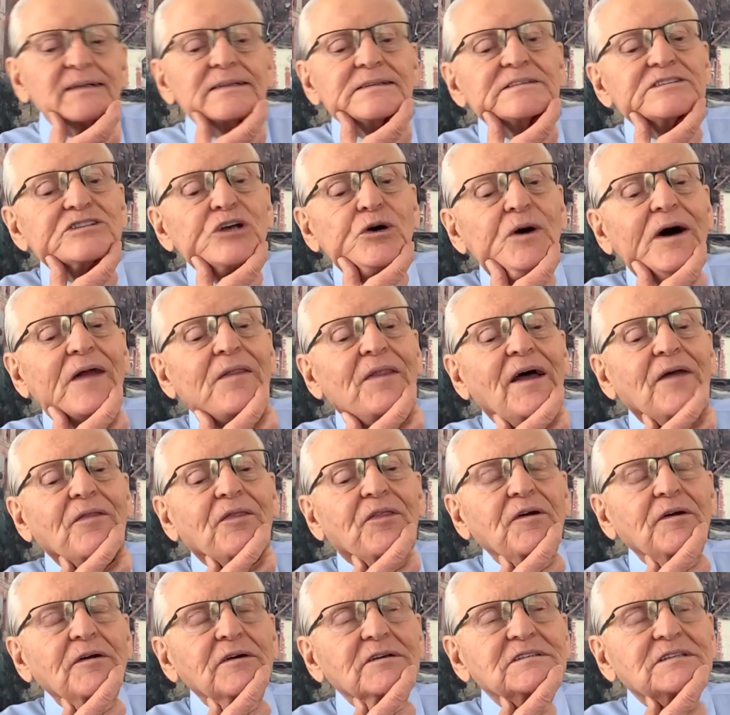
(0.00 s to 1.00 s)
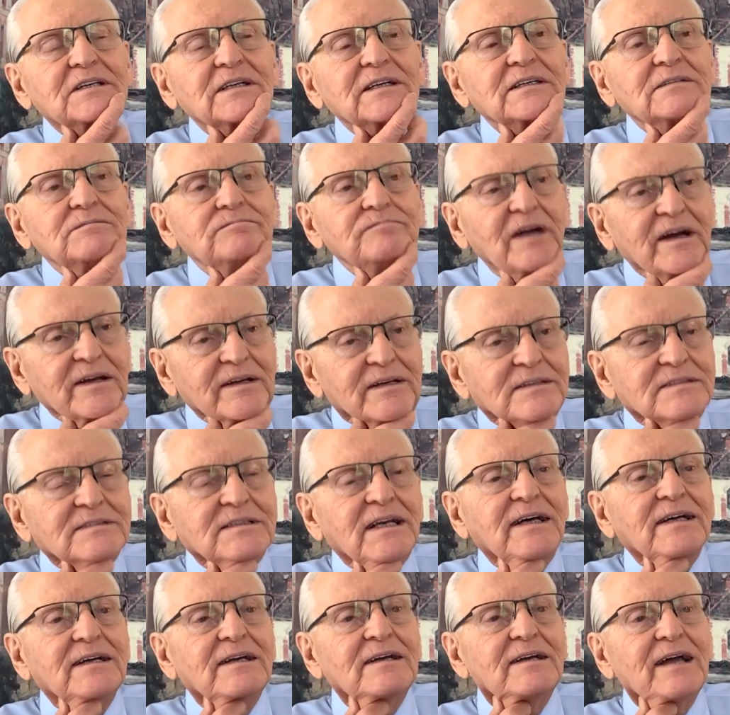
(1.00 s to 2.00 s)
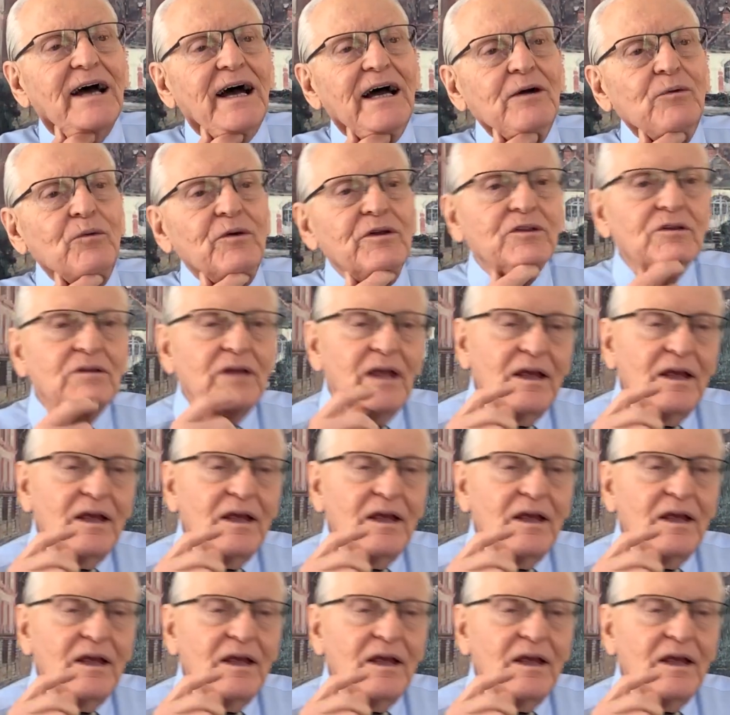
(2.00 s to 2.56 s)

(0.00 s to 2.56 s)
So on that Thursday, I decided I would